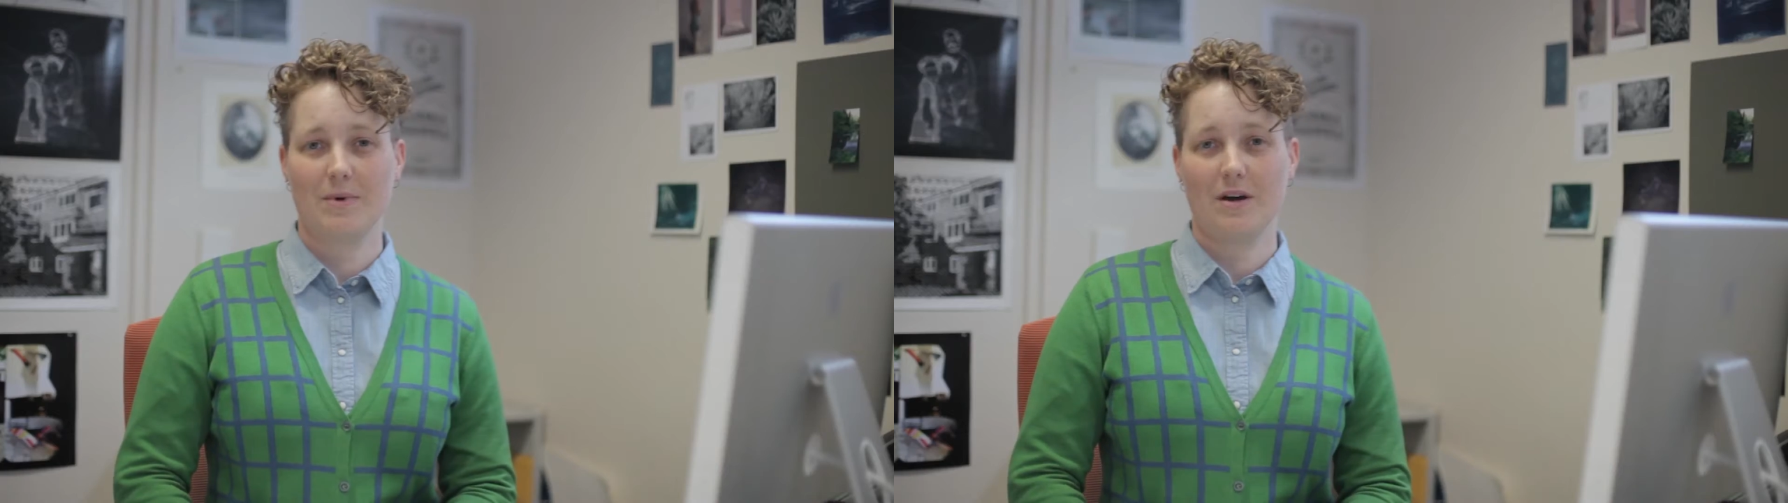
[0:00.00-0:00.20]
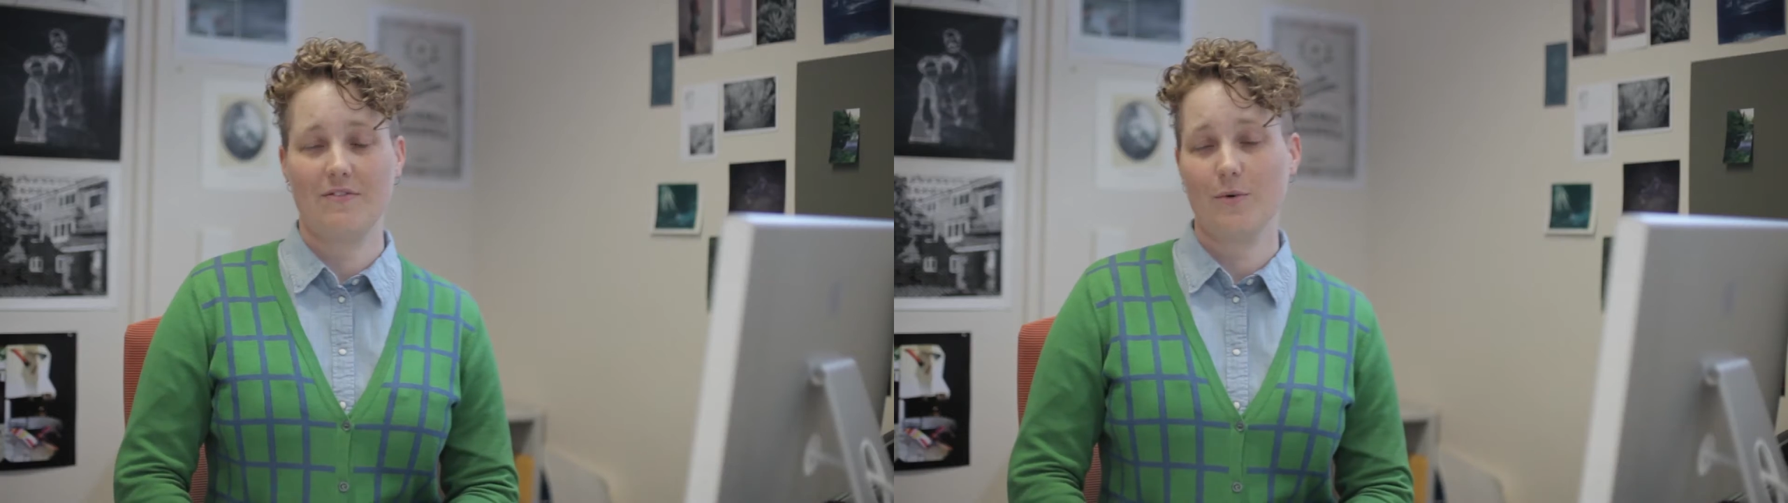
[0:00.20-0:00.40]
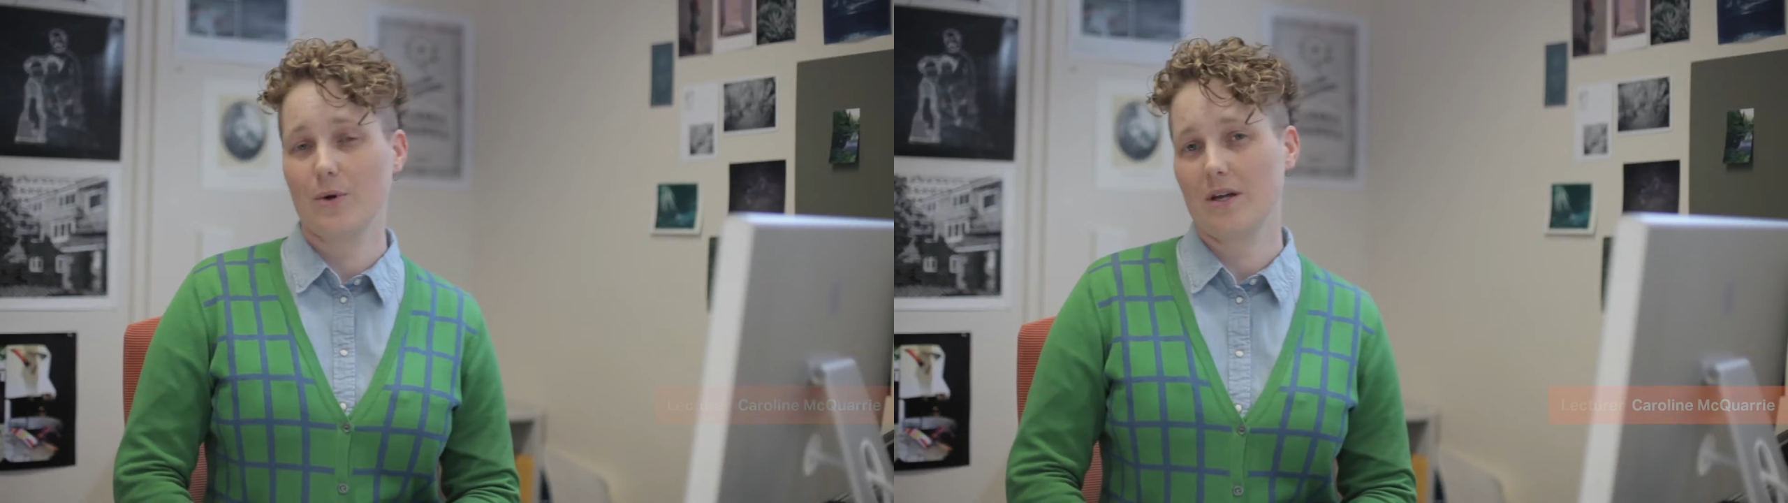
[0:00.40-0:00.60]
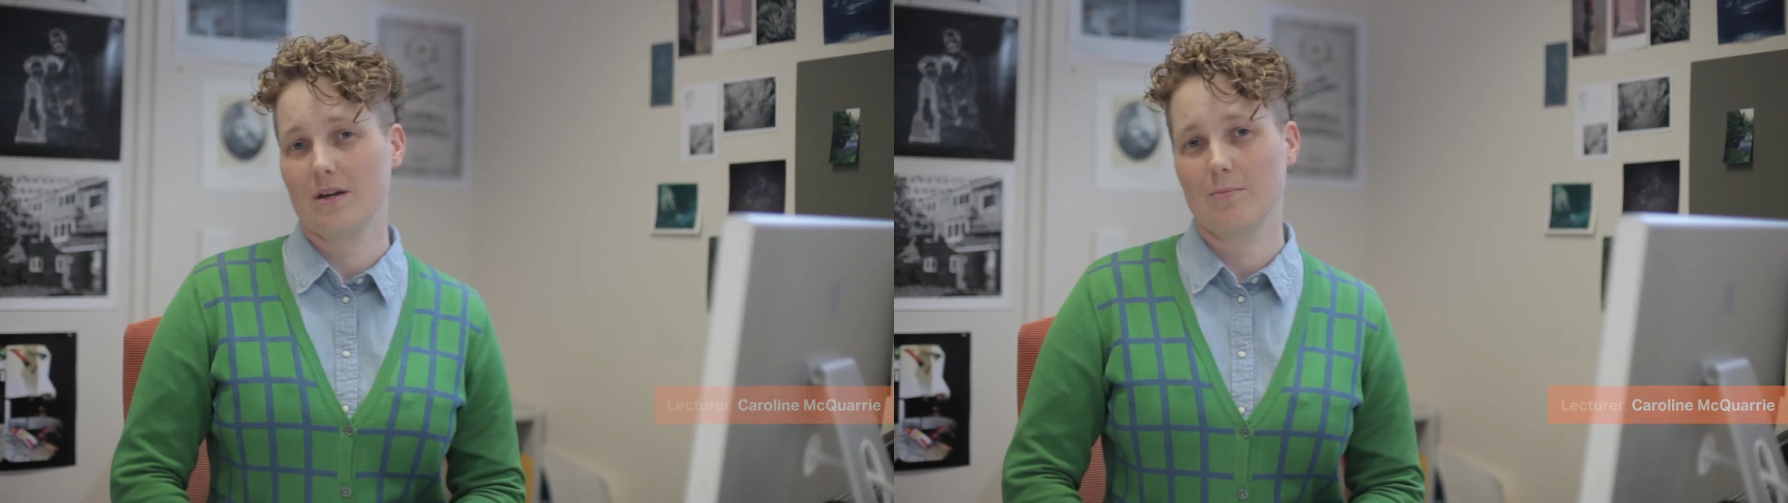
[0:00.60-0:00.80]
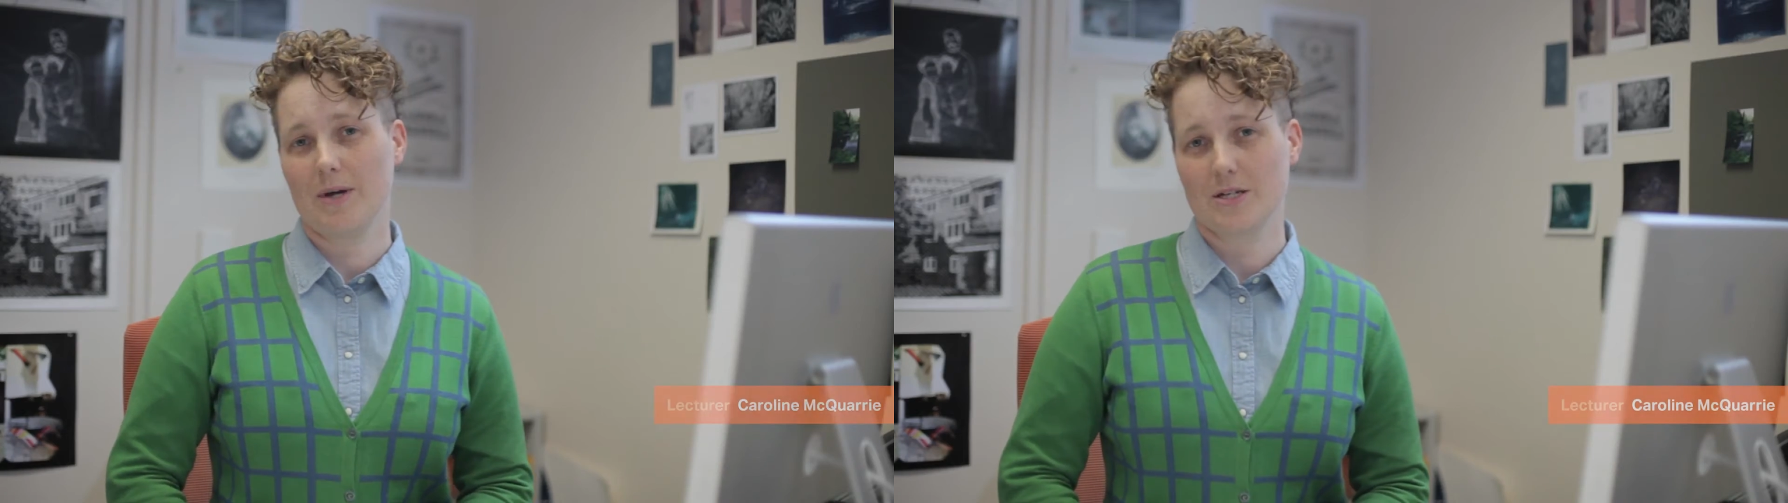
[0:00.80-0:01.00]
a
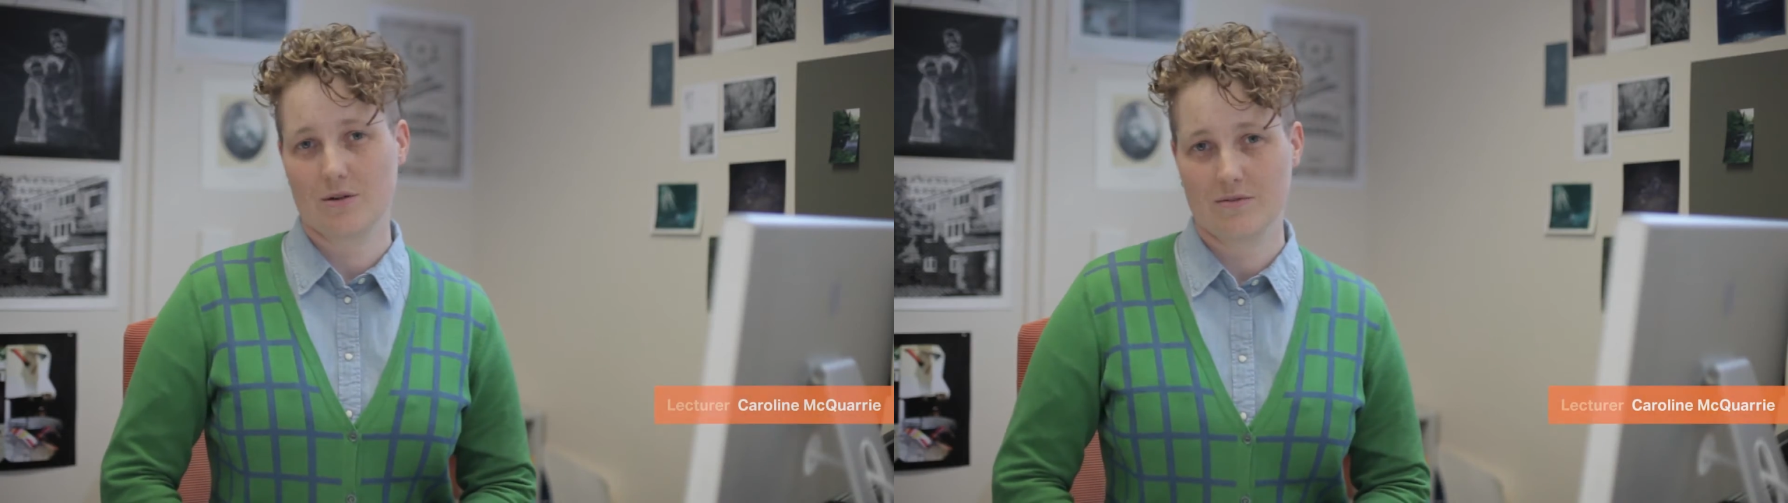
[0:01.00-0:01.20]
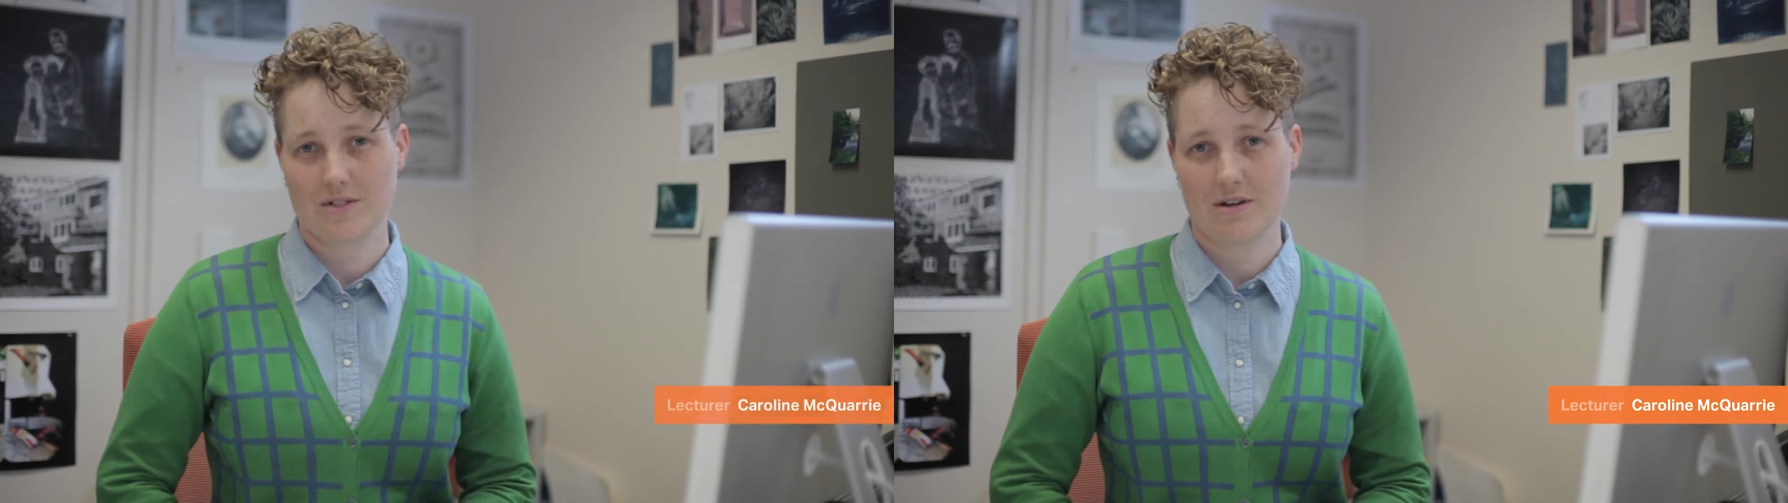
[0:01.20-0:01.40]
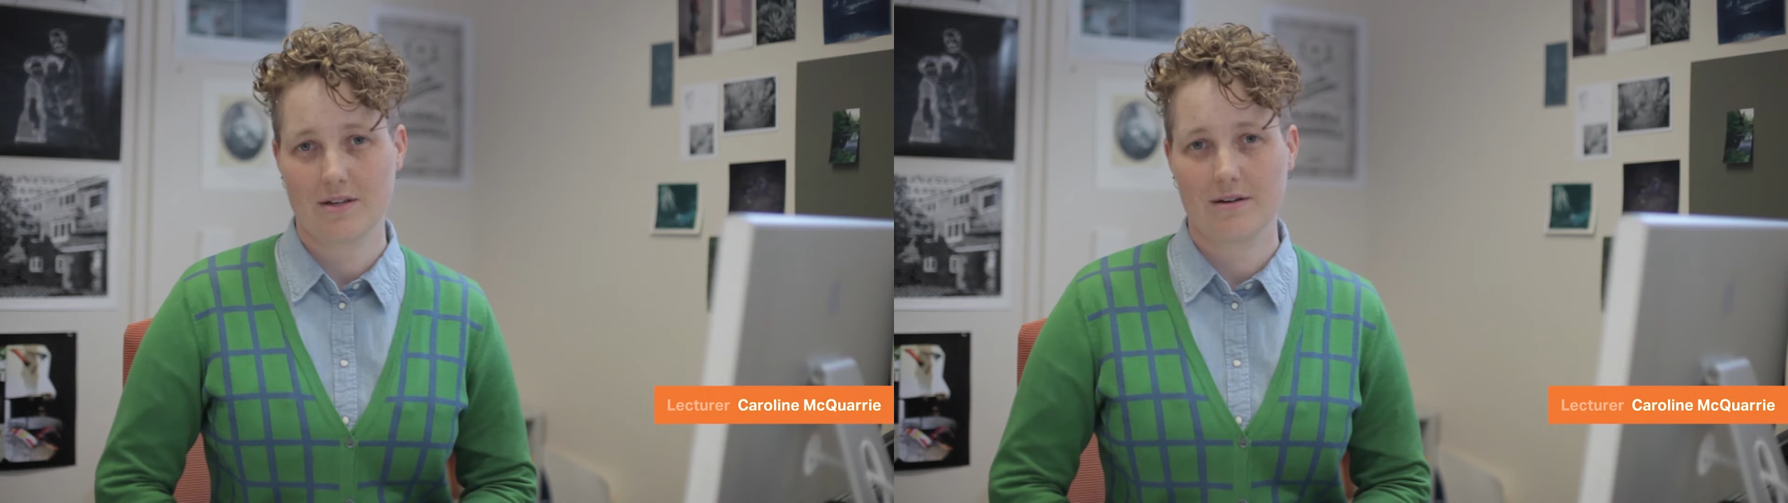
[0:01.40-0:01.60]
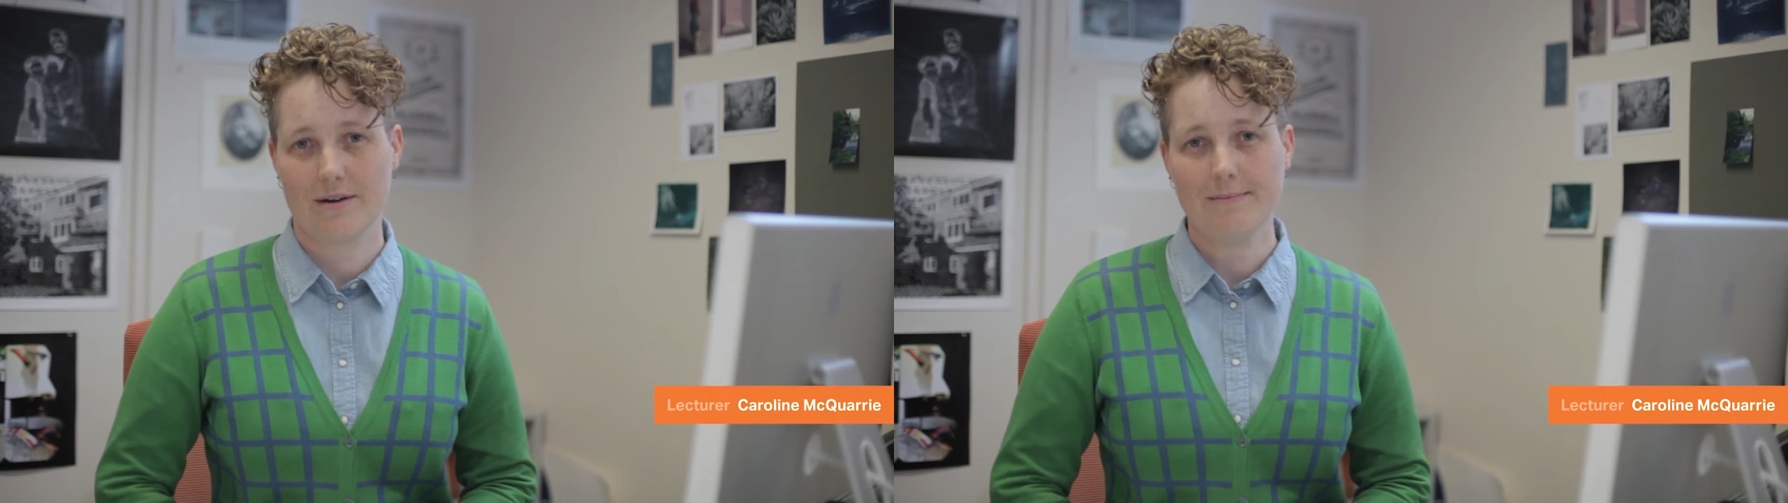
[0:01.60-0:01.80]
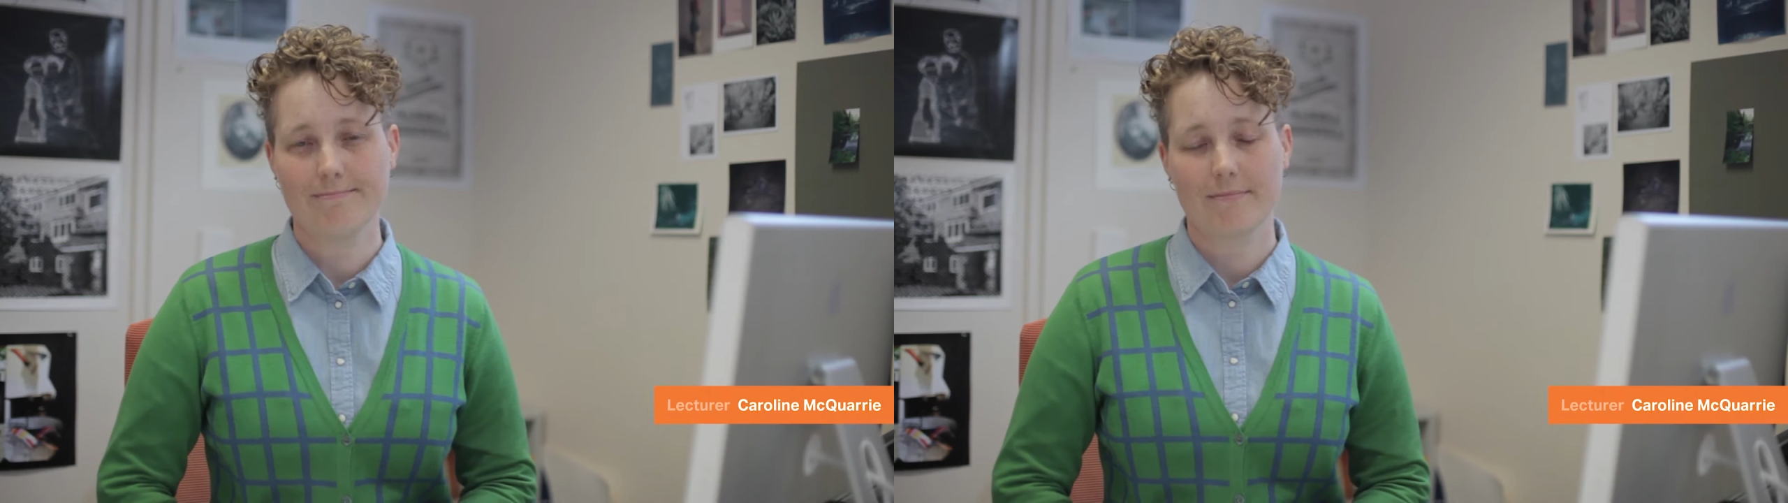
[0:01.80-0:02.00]
4-year Bachelor of Design degree,